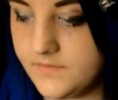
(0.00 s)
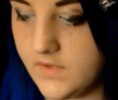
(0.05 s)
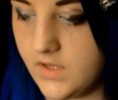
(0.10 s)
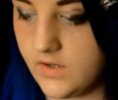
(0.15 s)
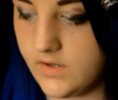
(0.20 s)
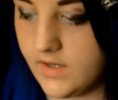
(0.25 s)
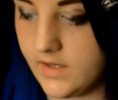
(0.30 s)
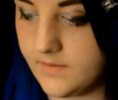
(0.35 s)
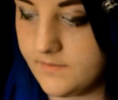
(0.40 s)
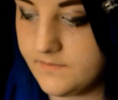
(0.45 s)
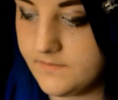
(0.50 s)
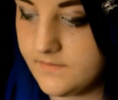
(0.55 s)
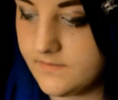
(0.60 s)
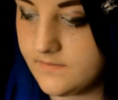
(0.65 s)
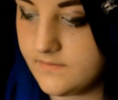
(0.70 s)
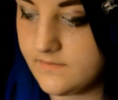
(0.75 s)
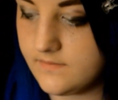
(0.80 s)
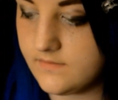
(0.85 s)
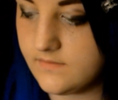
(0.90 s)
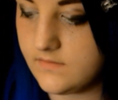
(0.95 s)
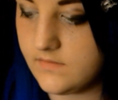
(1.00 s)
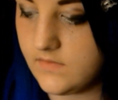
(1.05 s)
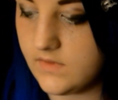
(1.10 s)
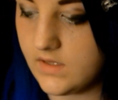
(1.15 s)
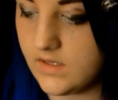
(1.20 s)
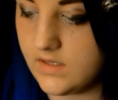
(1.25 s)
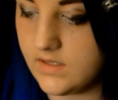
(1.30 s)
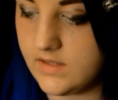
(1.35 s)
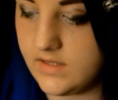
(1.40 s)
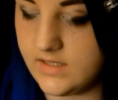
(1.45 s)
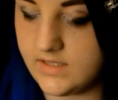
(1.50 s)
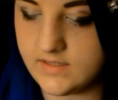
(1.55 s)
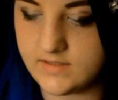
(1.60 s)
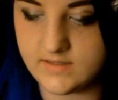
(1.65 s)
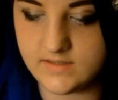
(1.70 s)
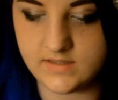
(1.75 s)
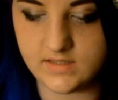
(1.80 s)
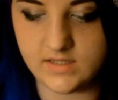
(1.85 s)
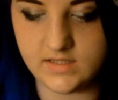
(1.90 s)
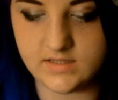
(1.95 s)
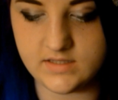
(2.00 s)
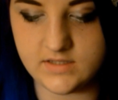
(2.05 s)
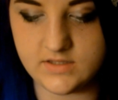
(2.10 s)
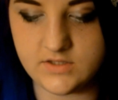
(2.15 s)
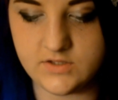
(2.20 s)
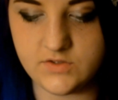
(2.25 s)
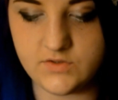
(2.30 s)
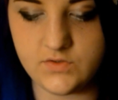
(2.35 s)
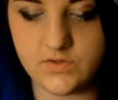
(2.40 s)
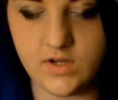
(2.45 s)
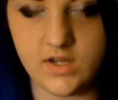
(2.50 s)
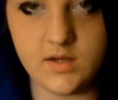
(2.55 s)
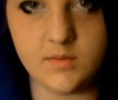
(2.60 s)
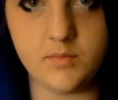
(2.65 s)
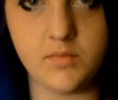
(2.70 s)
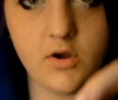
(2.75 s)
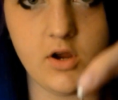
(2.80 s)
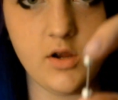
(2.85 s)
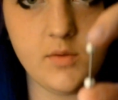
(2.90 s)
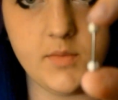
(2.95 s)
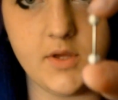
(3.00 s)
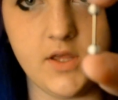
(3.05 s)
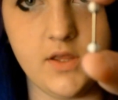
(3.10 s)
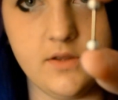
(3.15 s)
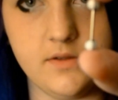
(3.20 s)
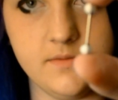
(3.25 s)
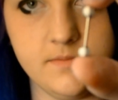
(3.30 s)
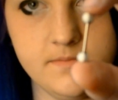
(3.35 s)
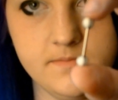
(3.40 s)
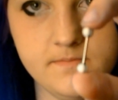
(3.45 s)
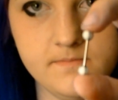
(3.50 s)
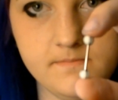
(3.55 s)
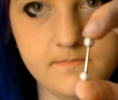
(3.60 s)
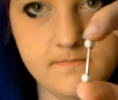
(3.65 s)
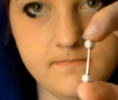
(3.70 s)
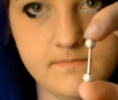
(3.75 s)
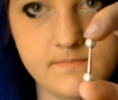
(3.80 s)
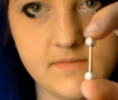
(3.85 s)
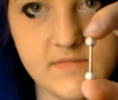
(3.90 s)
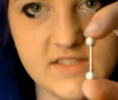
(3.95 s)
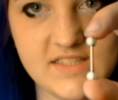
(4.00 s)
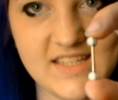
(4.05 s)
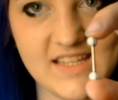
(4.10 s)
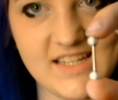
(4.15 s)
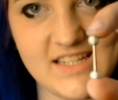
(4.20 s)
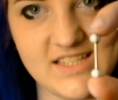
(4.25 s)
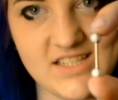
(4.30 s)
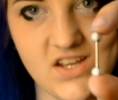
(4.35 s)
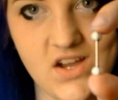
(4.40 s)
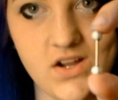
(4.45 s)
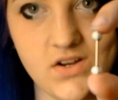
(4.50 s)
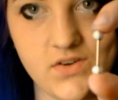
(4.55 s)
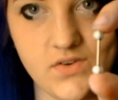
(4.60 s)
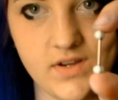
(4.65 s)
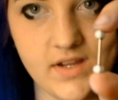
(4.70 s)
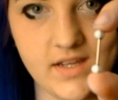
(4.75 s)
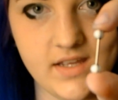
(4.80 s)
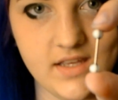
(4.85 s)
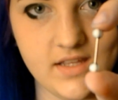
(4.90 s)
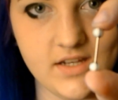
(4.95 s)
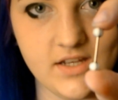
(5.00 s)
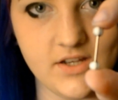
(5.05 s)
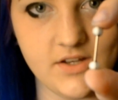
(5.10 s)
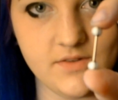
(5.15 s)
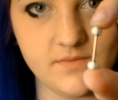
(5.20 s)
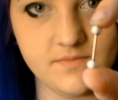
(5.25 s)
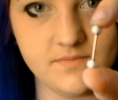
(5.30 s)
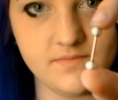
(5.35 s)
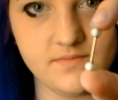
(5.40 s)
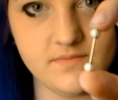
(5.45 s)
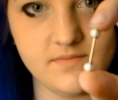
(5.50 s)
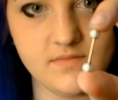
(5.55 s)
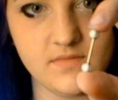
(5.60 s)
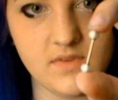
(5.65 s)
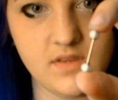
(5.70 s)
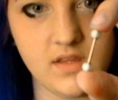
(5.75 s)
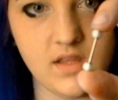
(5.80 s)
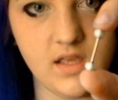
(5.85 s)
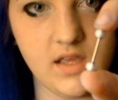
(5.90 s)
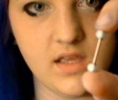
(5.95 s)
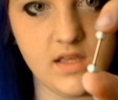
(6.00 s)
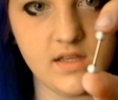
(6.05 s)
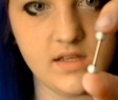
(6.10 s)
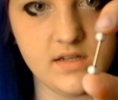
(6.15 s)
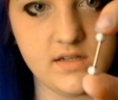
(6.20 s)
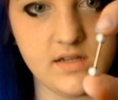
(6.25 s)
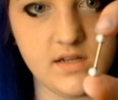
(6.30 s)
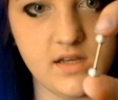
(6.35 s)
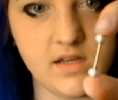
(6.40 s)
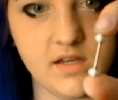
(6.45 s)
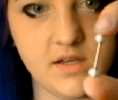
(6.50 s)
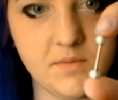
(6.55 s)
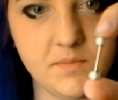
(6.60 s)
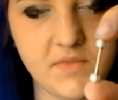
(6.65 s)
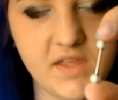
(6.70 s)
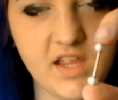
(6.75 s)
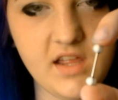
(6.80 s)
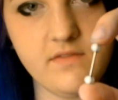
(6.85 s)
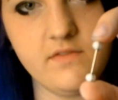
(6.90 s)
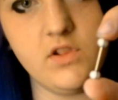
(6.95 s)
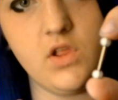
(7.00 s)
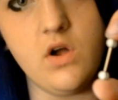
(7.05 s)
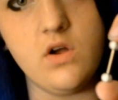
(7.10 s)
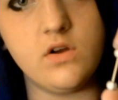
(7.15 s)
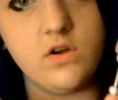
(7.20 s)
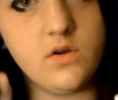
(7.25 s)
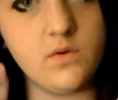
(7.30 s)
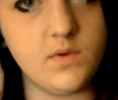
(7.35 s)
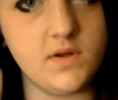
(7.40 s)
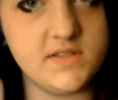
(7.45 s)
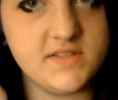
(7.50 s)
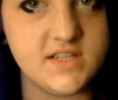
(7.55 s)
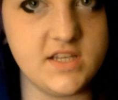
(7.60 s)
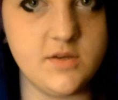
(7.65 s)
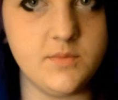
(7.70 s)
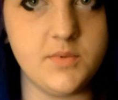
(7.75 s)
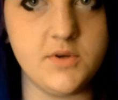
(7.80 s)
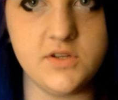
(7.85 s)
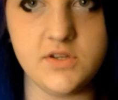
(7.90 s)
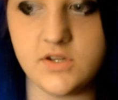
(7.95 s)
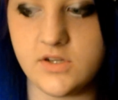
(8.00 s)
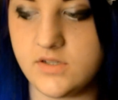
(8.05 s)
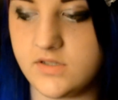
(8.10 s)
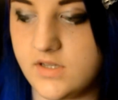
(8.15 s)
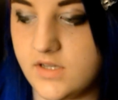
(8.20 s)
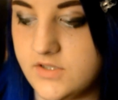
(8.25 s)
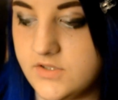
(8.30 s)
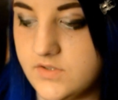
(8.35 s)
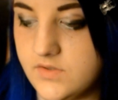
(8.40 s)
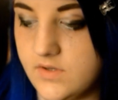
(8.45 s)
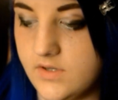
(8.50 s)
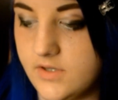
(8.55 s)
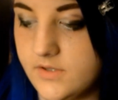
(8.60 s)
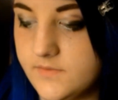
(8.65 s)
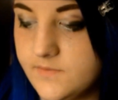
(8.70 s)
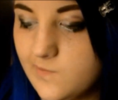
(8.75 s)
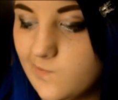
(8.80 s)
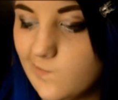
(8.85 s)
Okay. This is a straight barbell. It's like a tongue ring, you know? And they have longer ones that you put in your industrial.